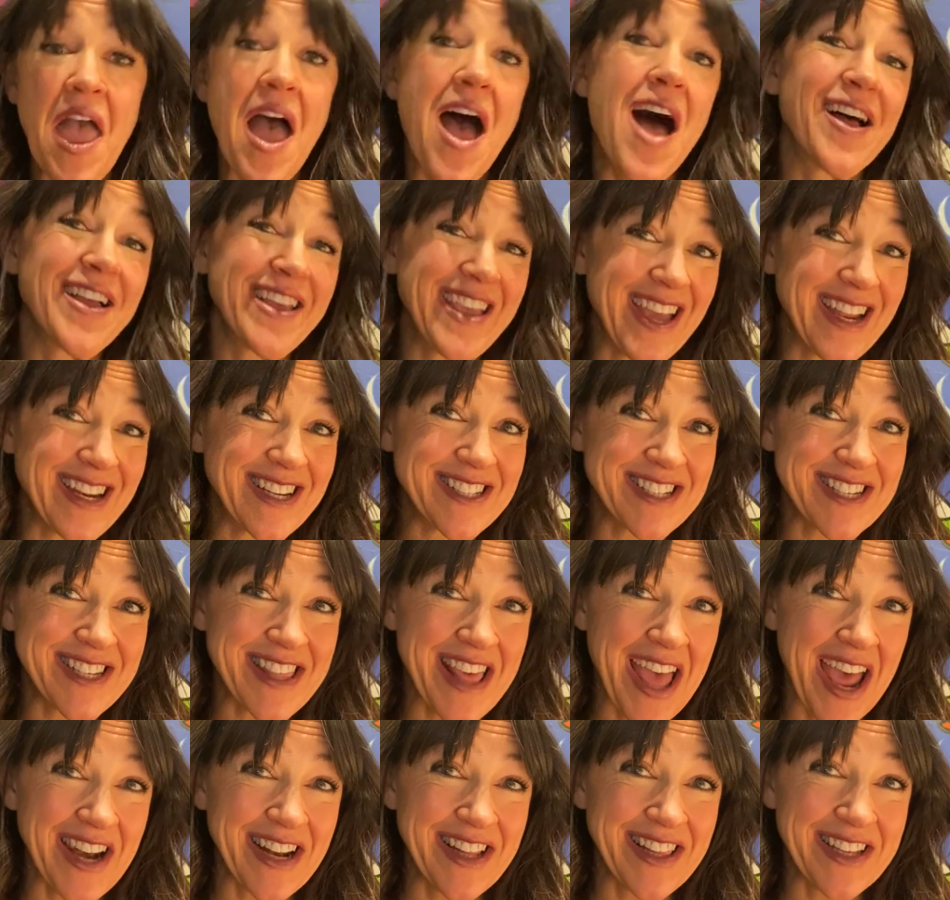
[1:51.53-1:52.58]
I'll get into
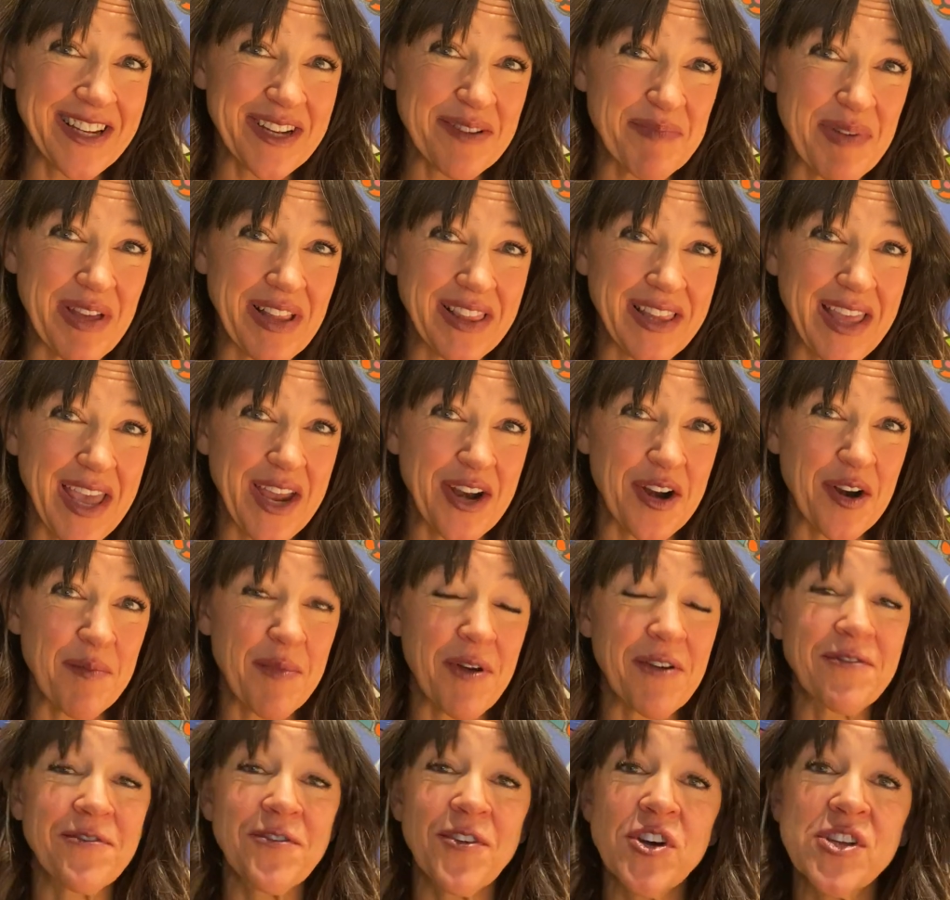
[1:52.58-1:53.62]
that a little bit later,
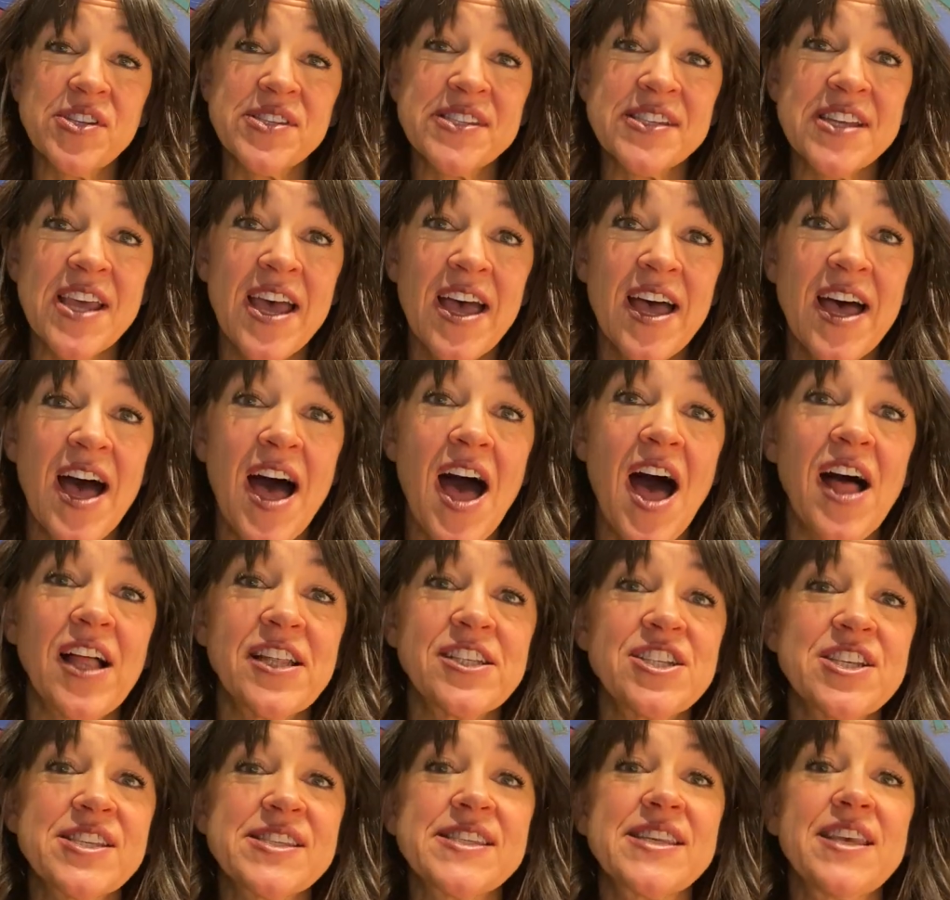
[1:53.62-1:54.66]
but first I'll
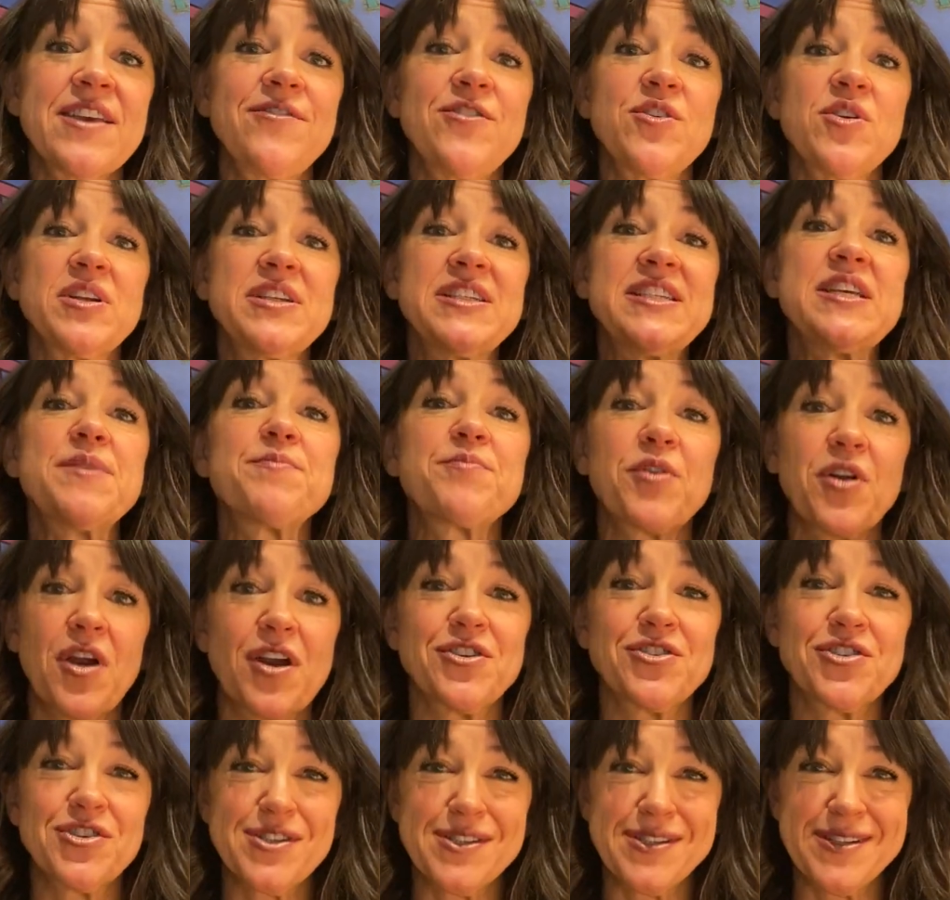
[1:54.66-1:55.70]
just give you a deeper
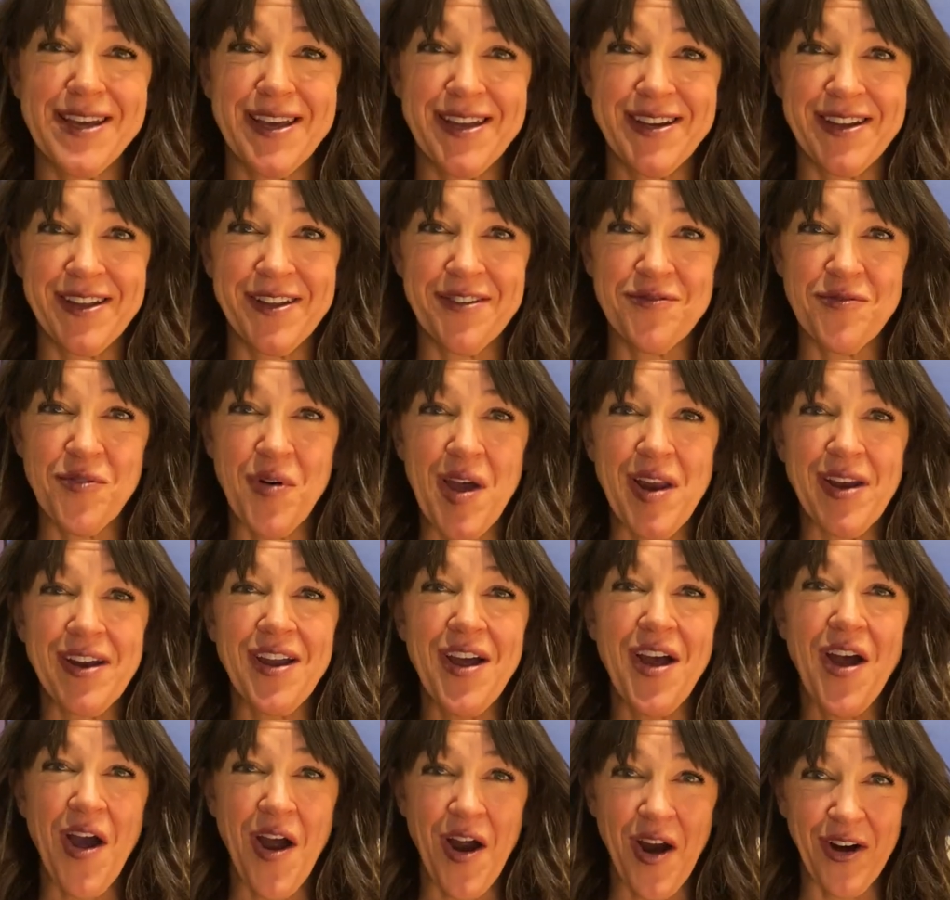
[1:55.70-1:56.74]
understanding of
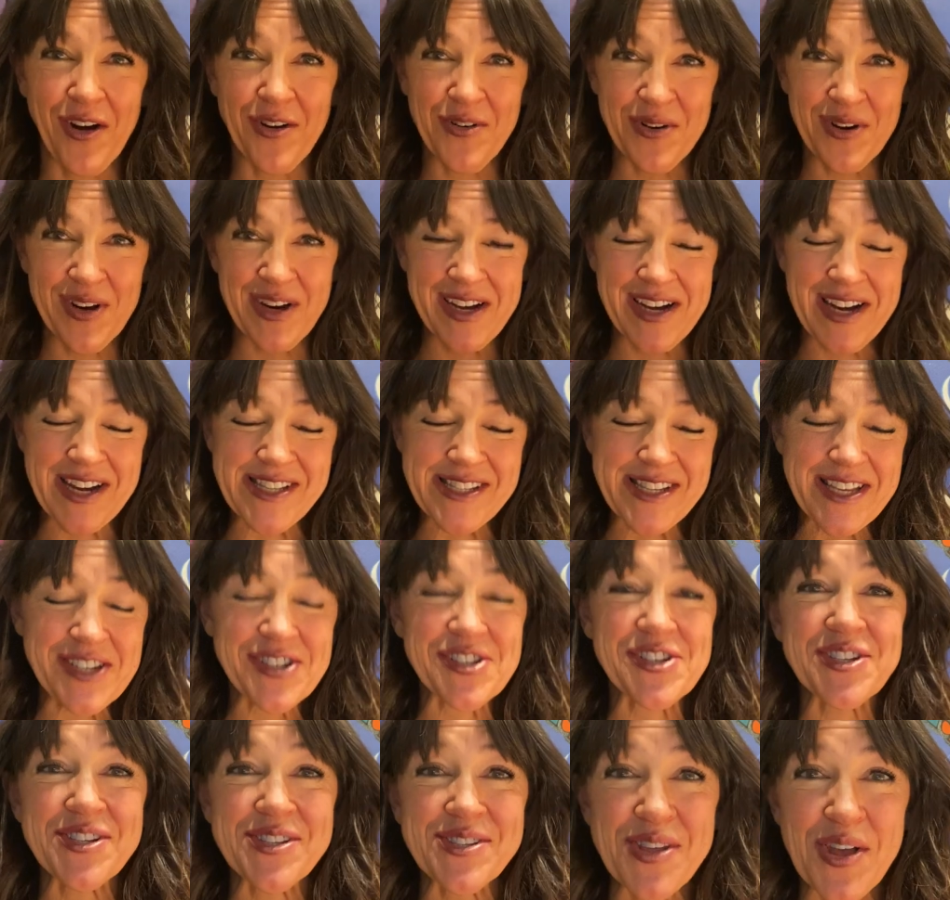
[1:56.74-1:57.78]
what our
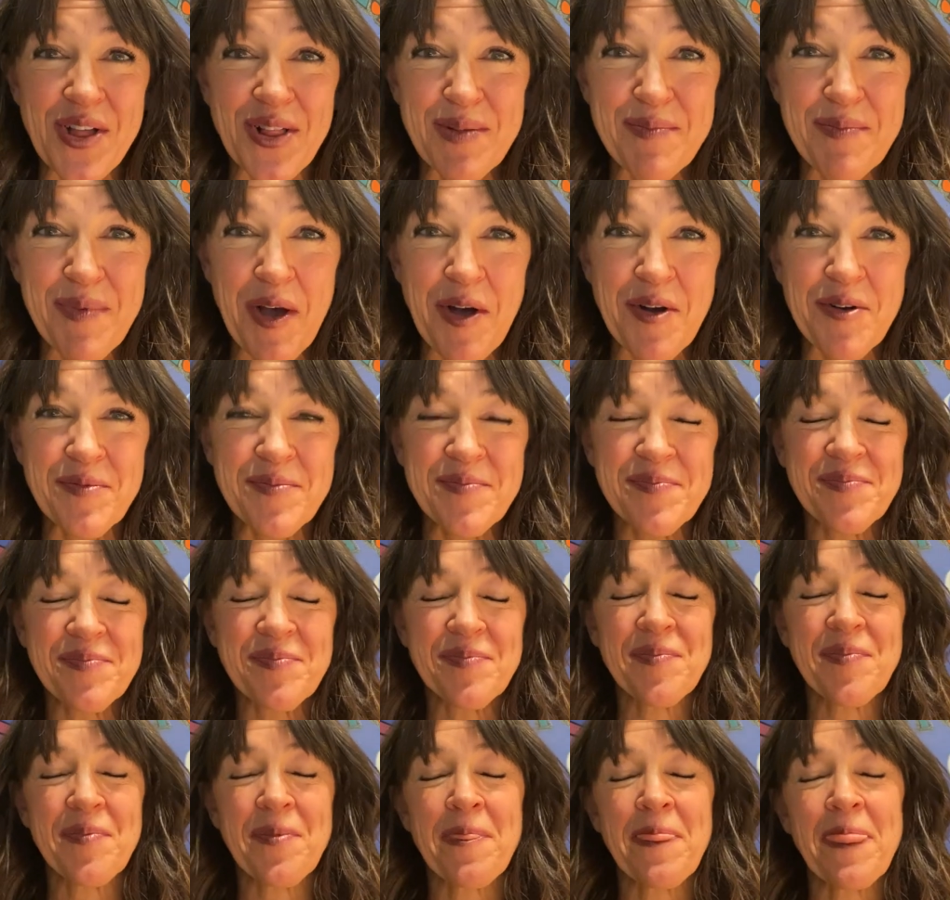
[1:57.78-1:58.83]
organization is all about.
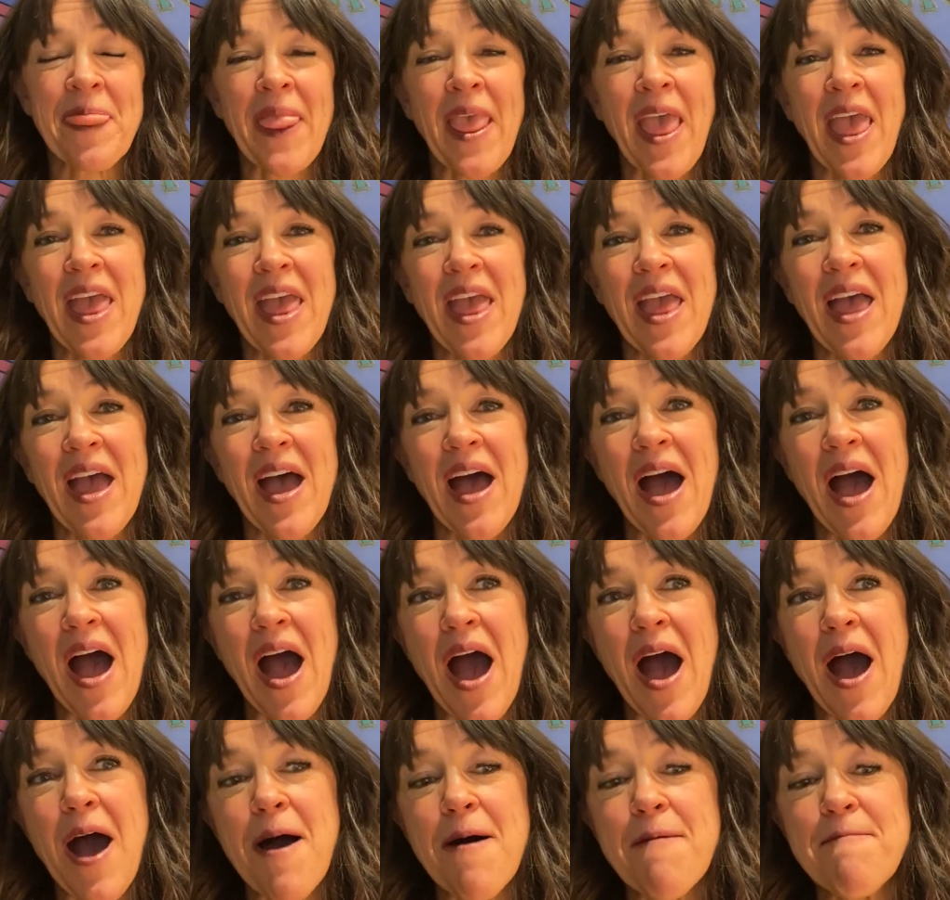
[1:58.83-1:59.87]

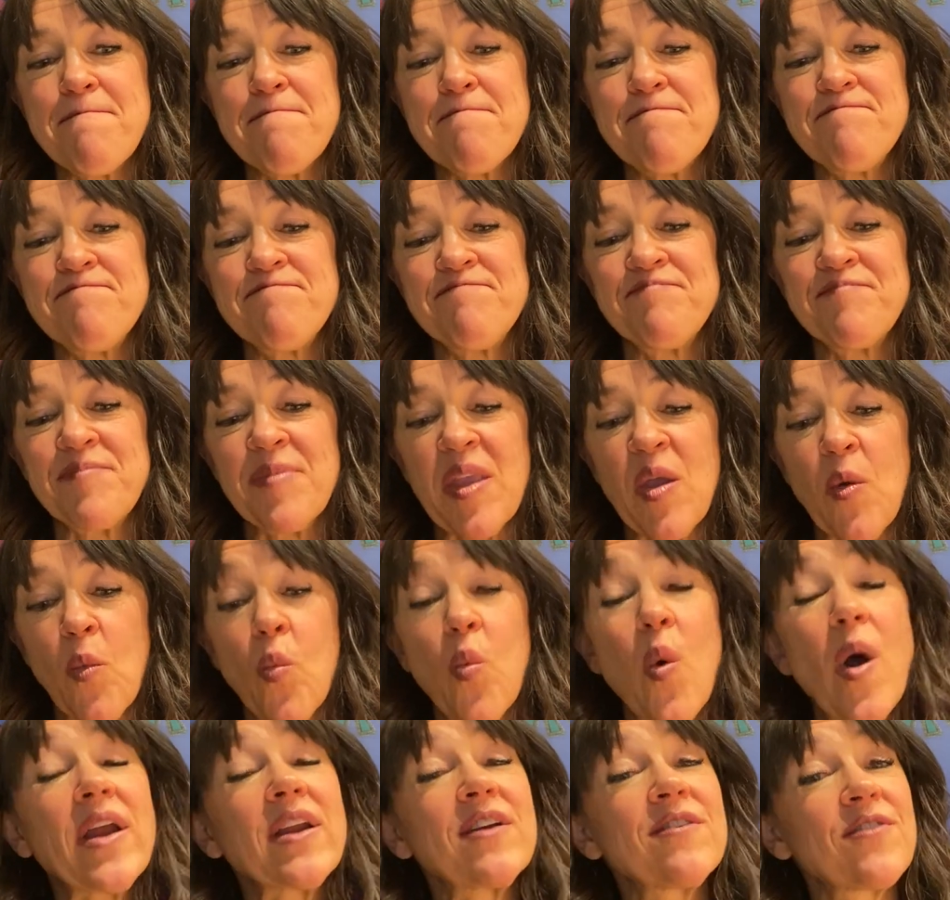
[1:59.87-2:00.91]

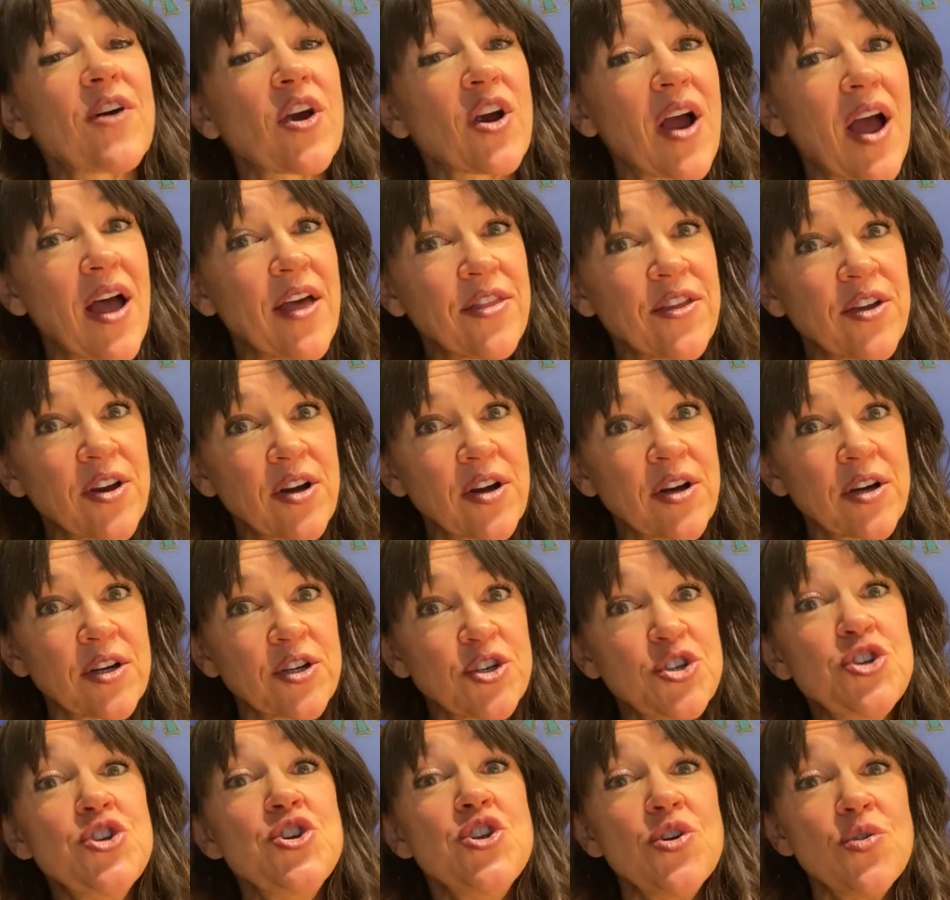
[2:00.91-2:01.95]
One of our other
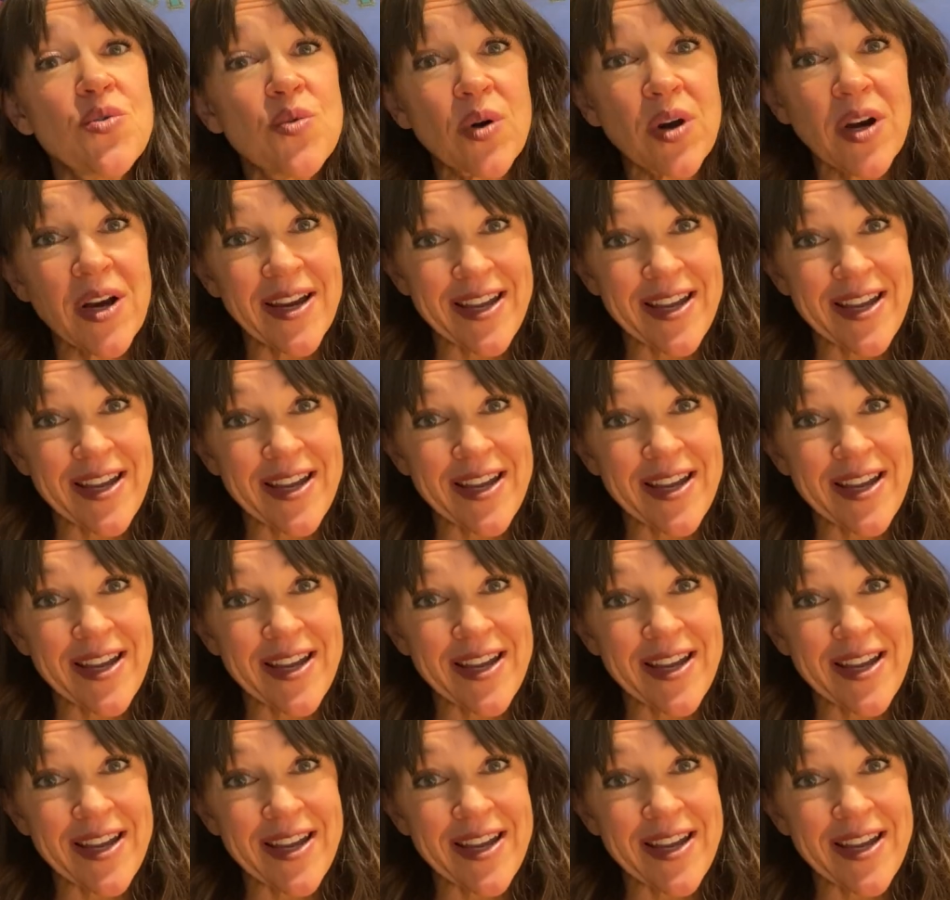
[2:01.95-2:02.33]
newer